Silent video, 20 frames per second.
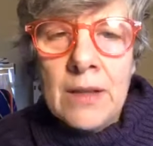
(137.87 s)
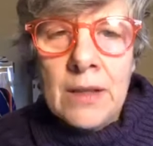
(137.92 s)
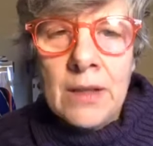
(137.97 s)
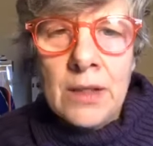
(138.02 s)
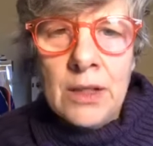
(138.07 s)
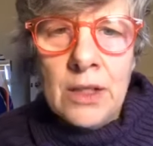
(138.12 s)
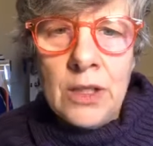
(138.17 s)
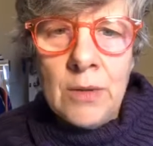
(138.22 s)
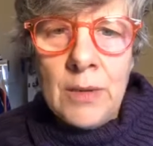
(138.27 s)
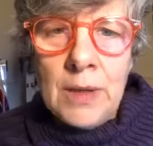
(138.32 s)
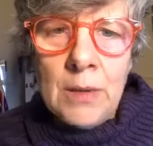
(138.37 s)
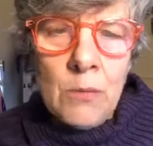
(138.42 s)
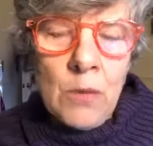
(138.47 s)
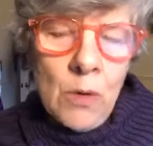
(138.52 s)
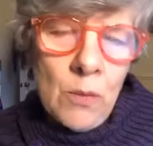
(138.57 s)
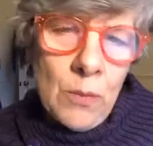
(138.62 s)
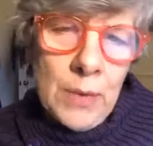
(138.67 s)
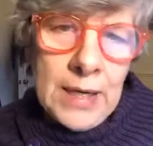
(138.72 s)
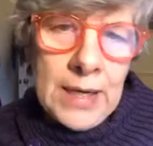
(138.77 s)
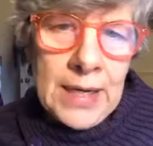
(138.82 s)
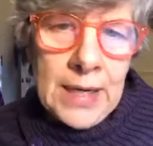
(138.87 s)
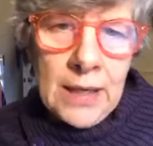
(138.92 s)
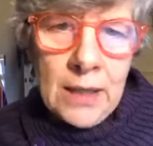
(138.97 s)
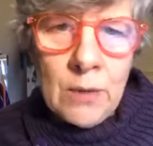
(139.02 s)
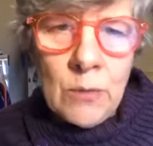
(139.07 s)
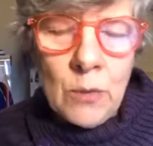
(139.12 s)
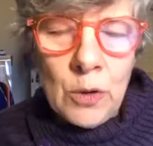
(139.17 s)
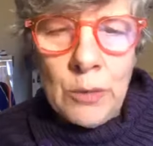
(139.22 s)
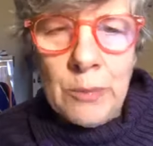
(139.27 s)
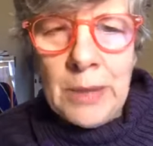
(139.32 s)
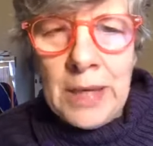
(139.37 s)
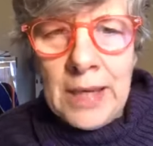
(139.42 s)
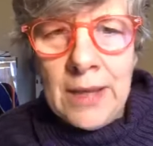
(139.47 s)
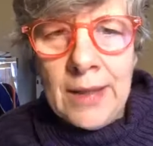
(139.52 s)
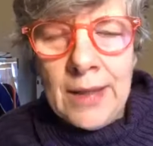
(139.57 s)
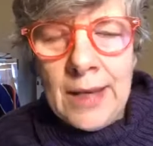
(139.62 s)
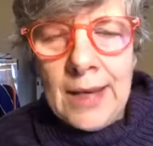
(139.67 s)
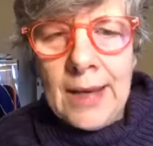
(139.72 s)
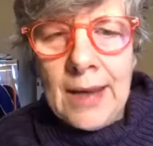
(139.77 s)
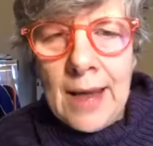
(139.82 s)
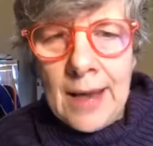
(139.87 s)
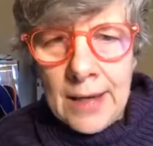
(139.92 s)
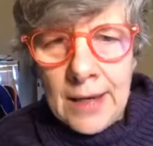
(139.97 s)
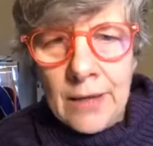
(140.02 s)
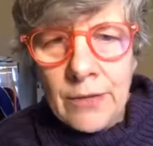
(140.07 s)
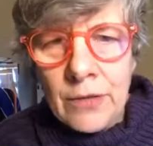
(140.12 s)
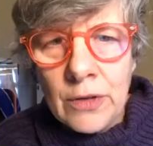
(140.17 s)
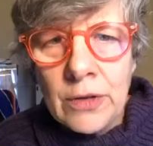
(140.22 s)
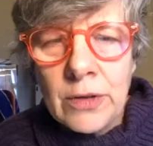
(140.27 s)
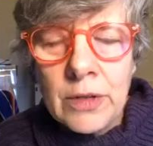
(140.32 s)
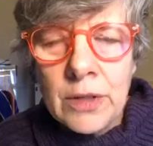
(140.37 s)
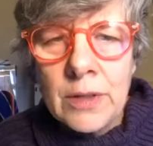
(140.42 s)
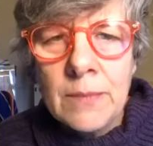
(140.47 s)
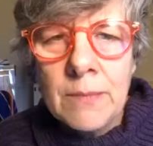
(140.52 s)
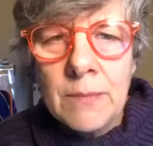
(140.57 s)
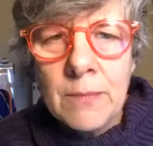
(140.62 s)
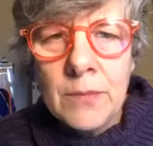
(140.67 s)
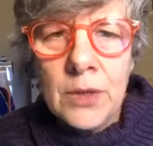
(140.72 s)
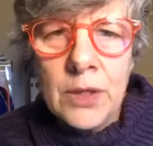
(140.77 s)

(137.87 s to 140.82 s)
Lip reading: that are doing what in England would be the A-levels.